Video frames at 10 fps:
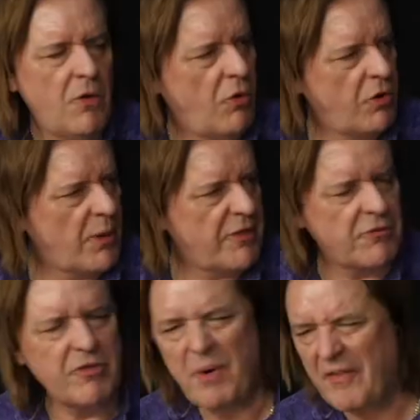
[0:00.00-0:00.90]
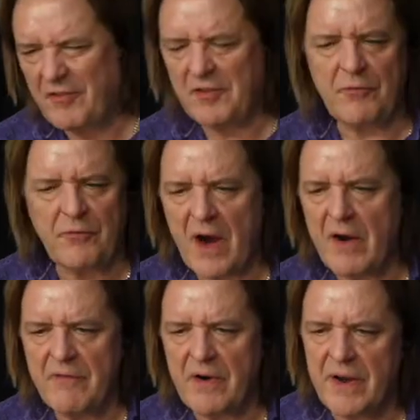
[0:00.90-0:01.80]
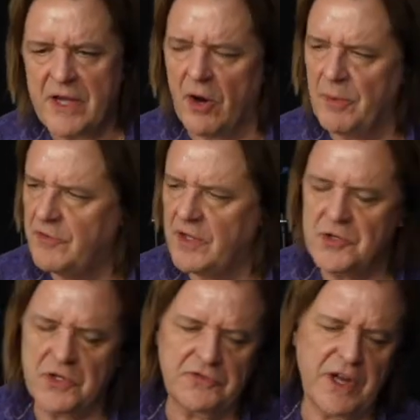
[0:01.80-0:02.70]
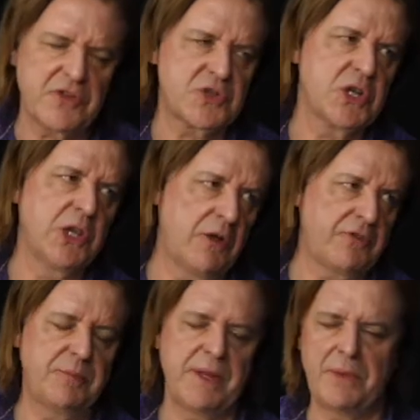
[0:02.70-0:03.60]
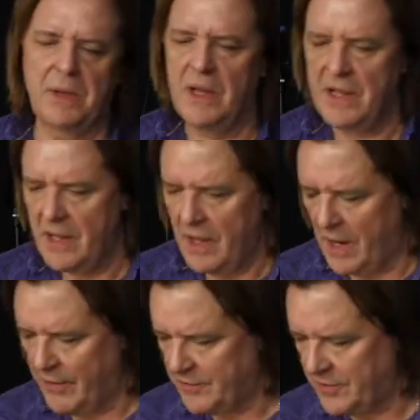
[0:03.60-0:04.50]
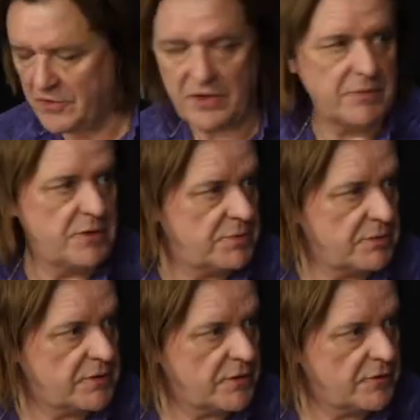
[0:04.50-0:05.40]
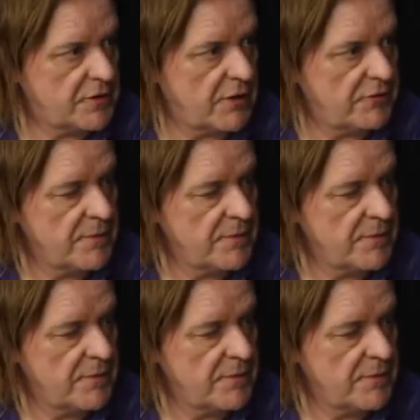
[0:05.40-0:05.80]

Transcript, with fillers: All the way through the bar. This is a very, very common teaching strategy. Lots of people are into this. I mean, you probably do it yourself.